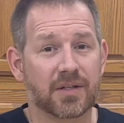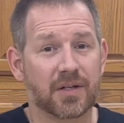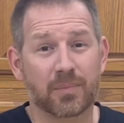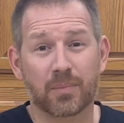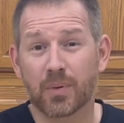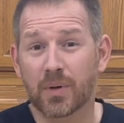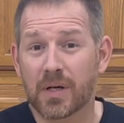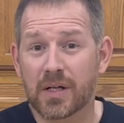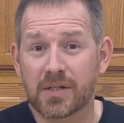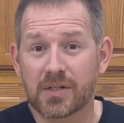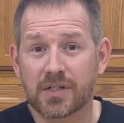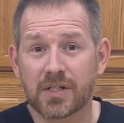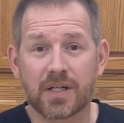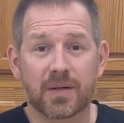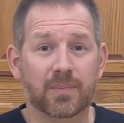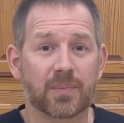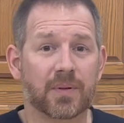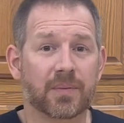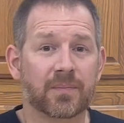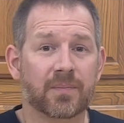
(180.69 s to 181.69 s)
They're pretty
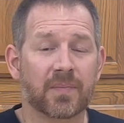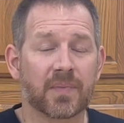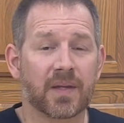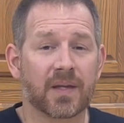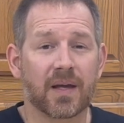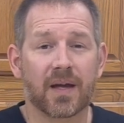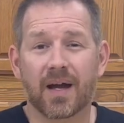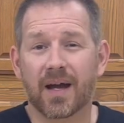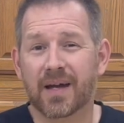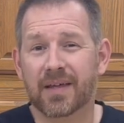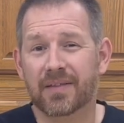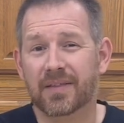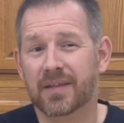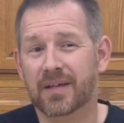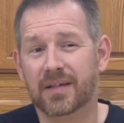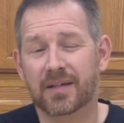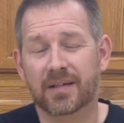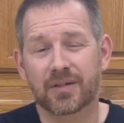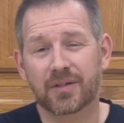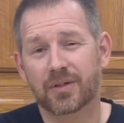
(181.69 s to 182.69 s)
cheap. I
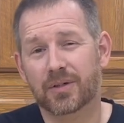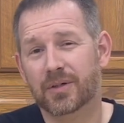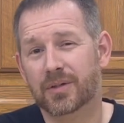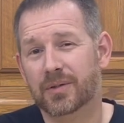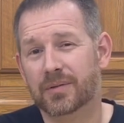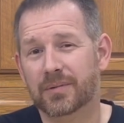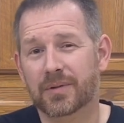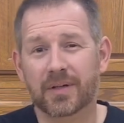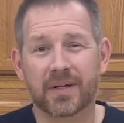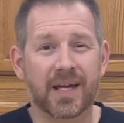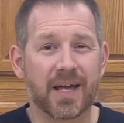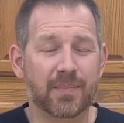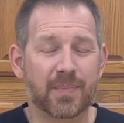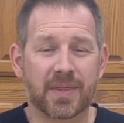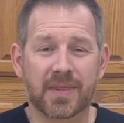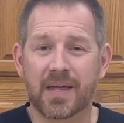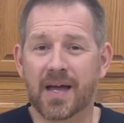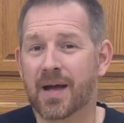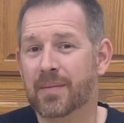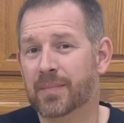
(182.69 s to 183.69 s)
think, there can't be
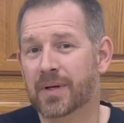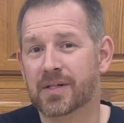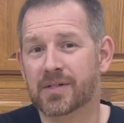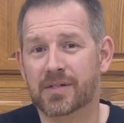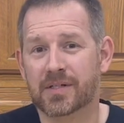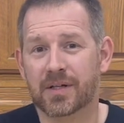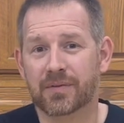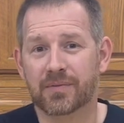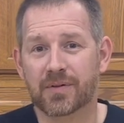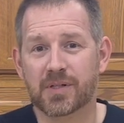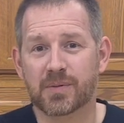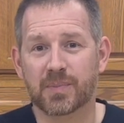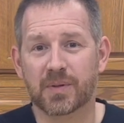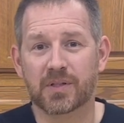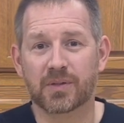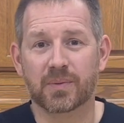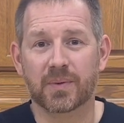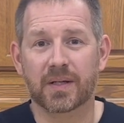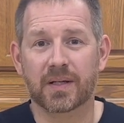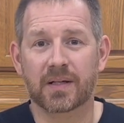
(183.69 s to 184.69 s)
that much difference
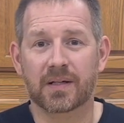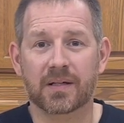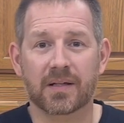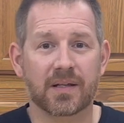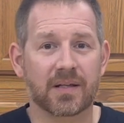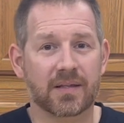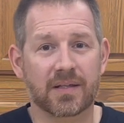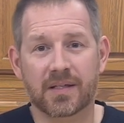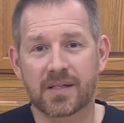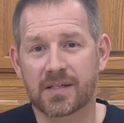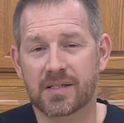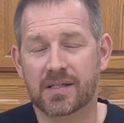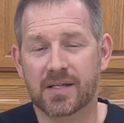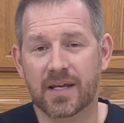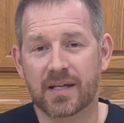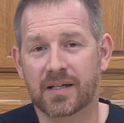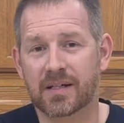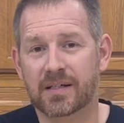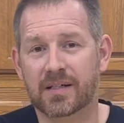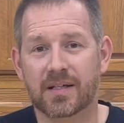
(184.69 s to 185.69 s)
between these
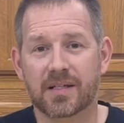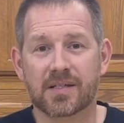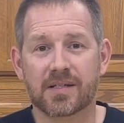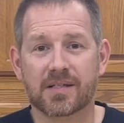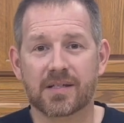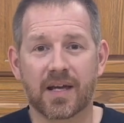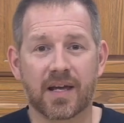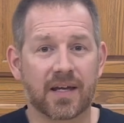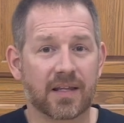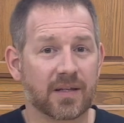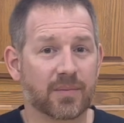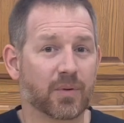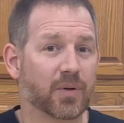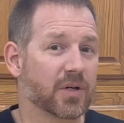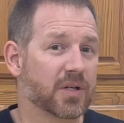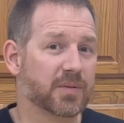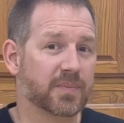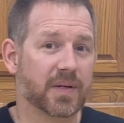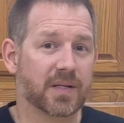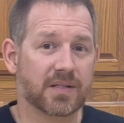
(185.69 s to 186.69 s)
sanding discs and the more
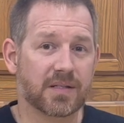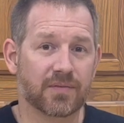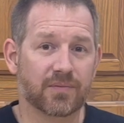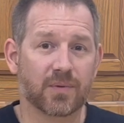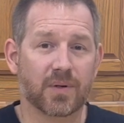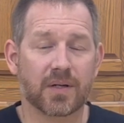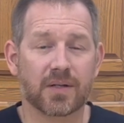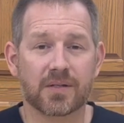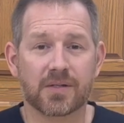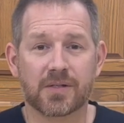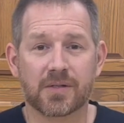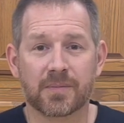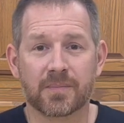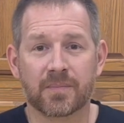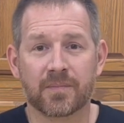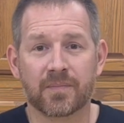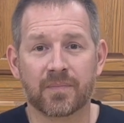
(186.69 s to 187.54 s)
expensive ones.